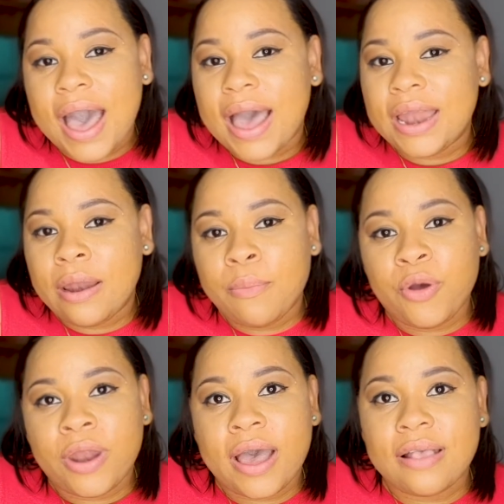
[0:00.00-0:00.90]
and then I'm
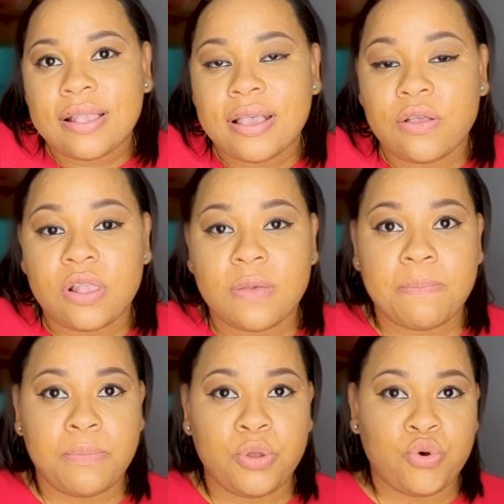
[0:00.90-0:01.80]
gonna ask you to
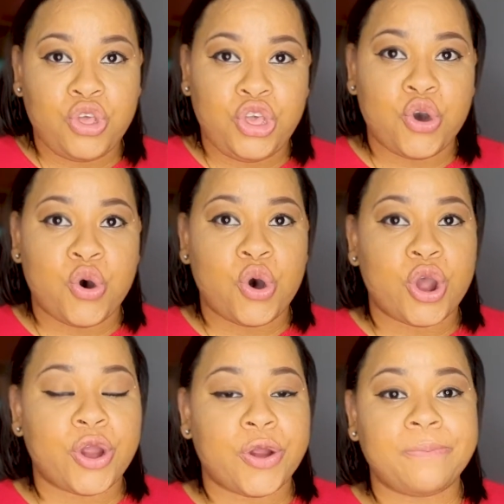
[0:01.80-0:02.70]
do
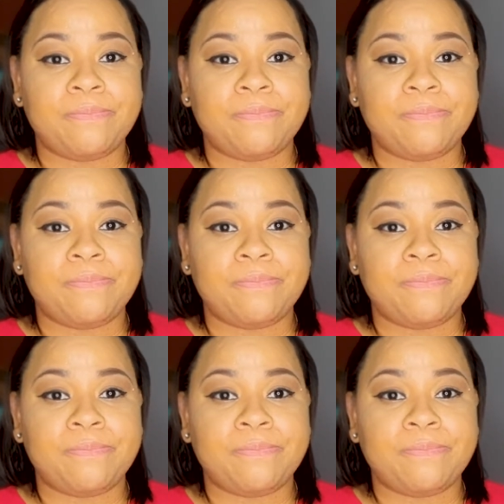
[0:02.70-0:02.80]
you're